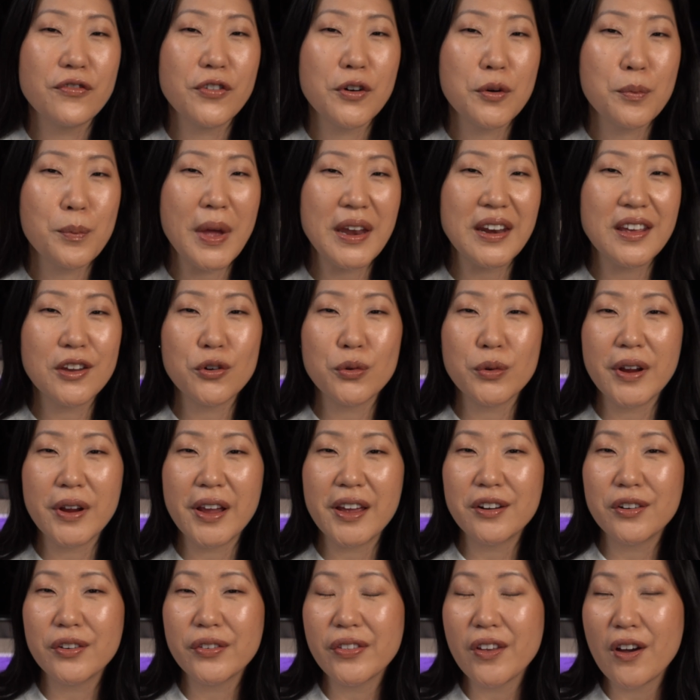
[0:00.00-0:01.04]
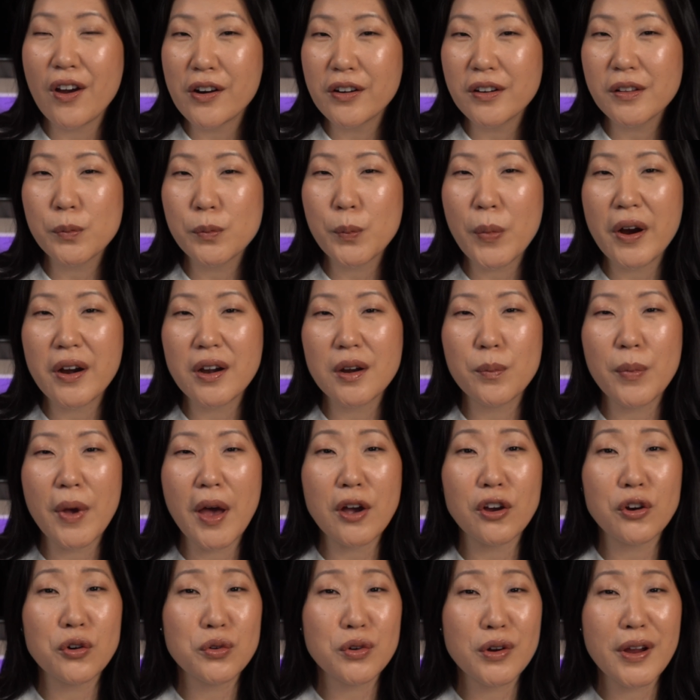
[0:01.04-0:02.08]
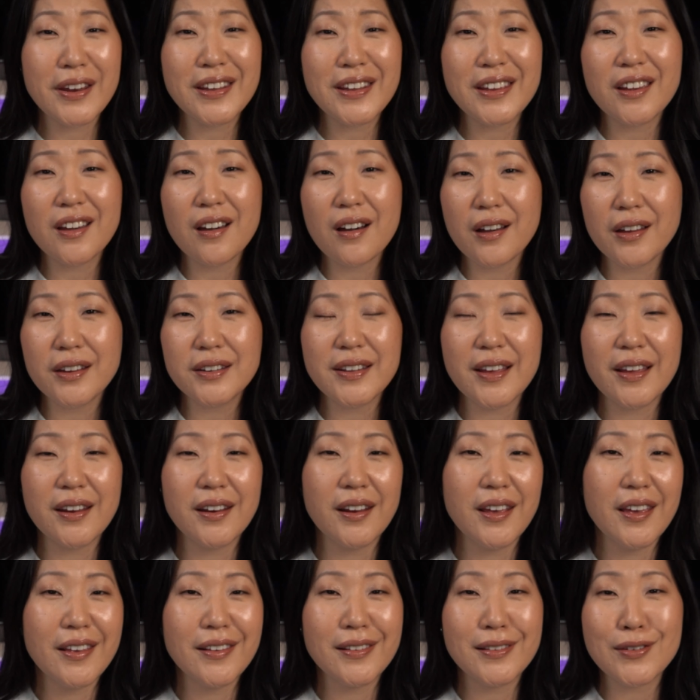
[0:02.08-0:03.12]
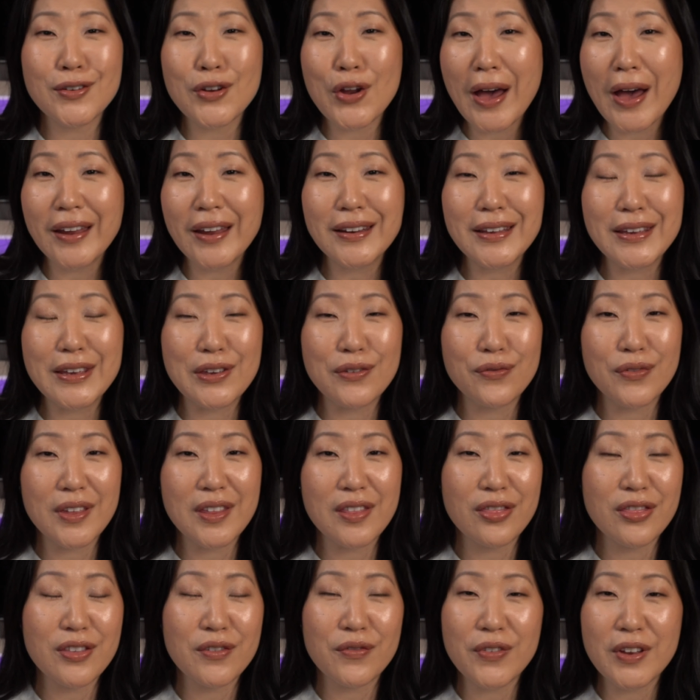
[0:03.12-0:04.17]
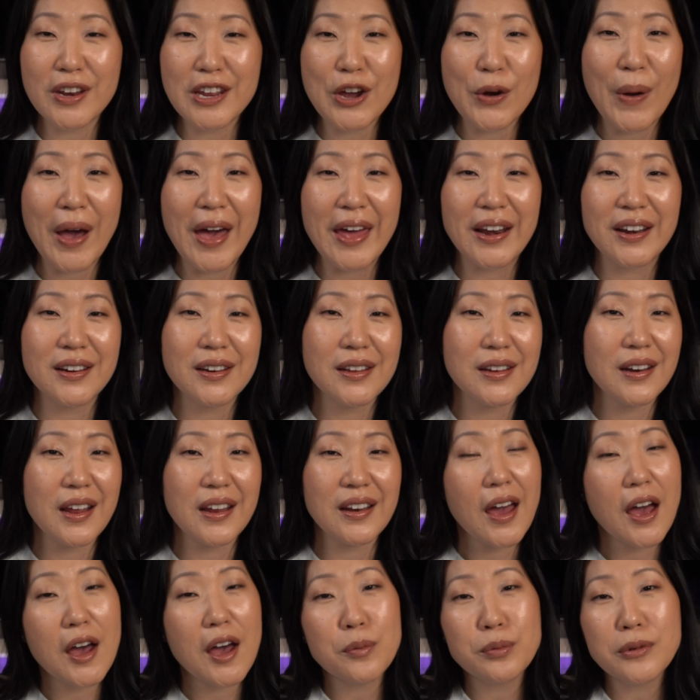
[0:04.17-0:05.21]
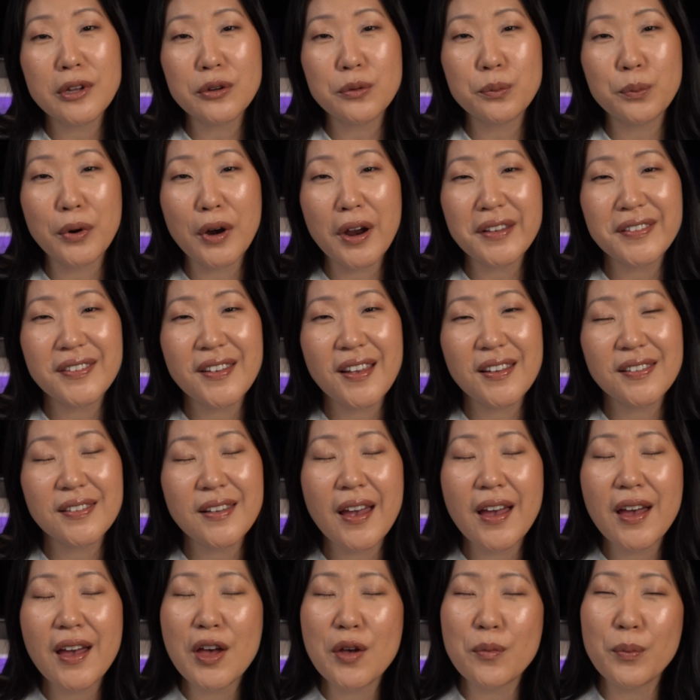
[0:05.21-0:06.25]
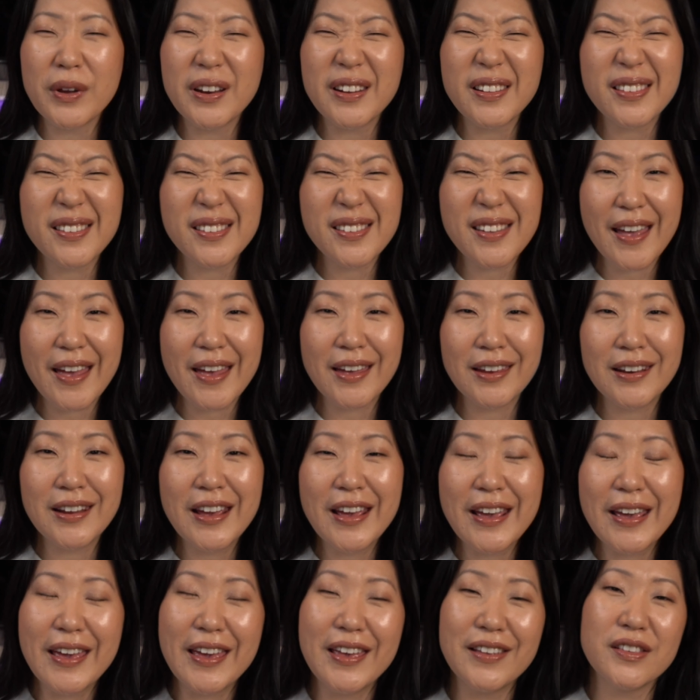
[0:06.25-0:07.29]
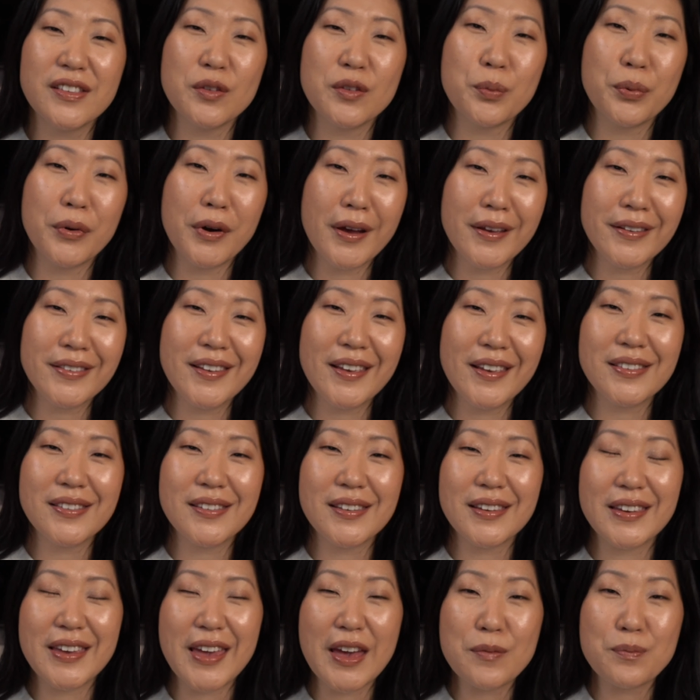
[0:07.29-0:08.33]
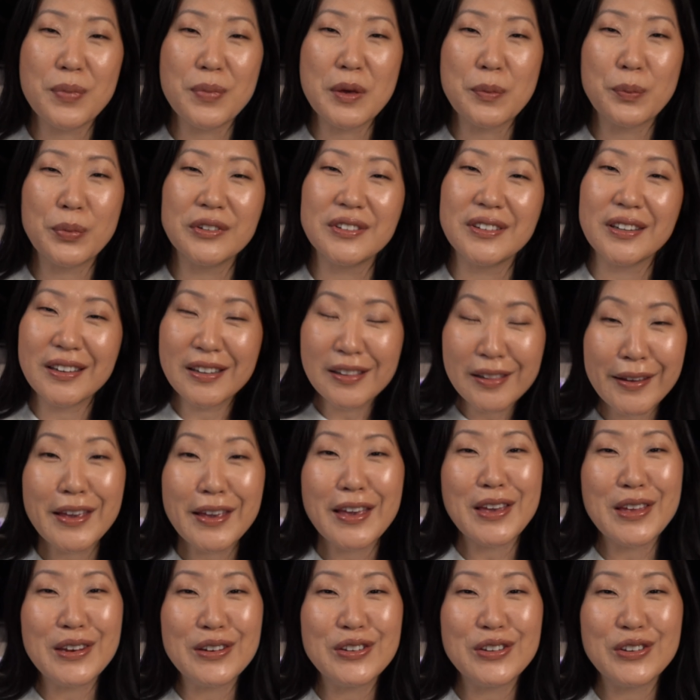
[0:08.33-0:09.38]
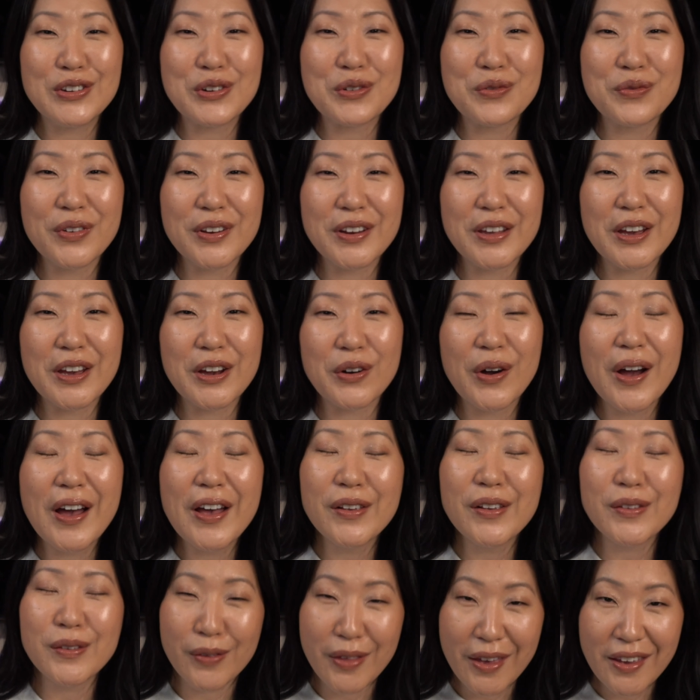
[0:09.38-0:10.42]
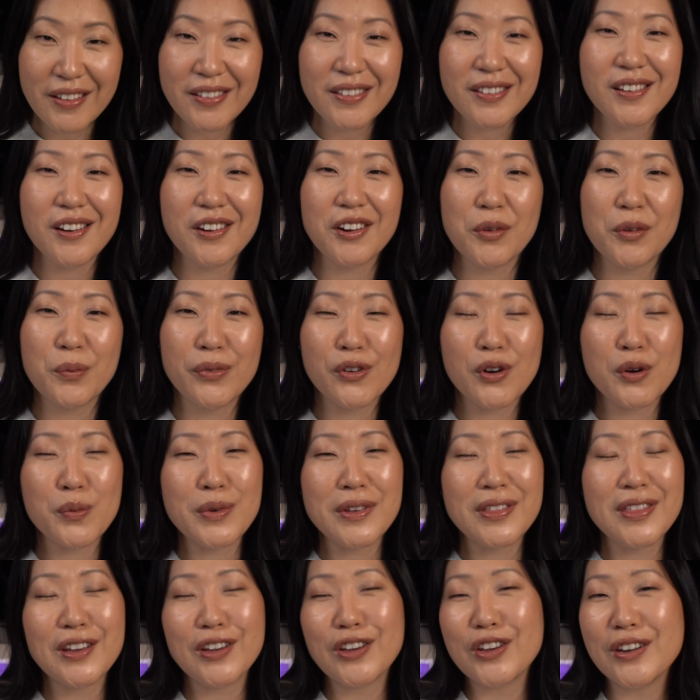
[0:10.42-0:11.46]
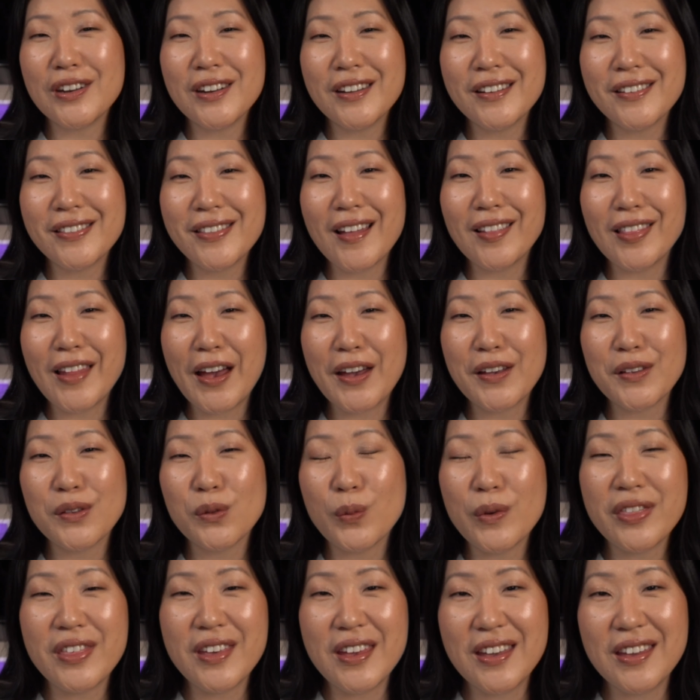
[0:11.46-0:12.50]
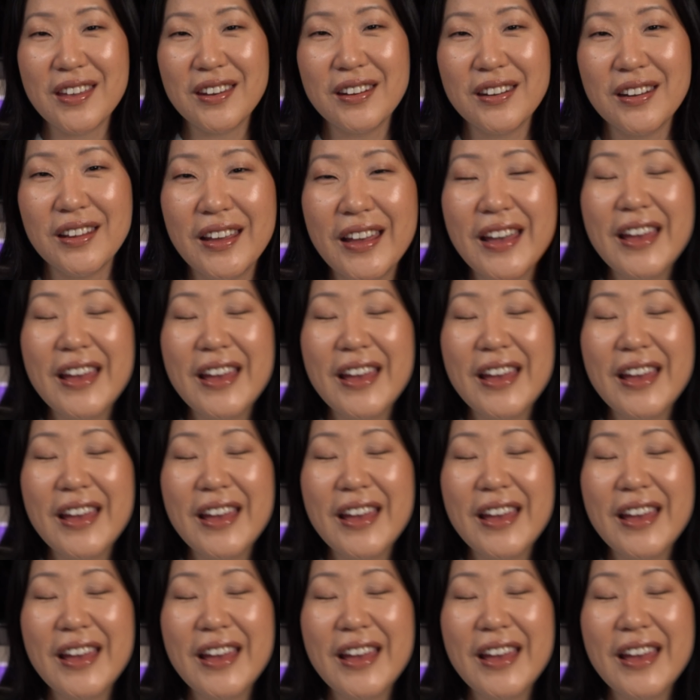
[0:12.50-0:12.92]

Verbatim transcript: For many creators, the hardest part about creating content is not even the video editing and upload process, but instead it's the process to get people to click into your video so they can start absorbing the goodness that lies within.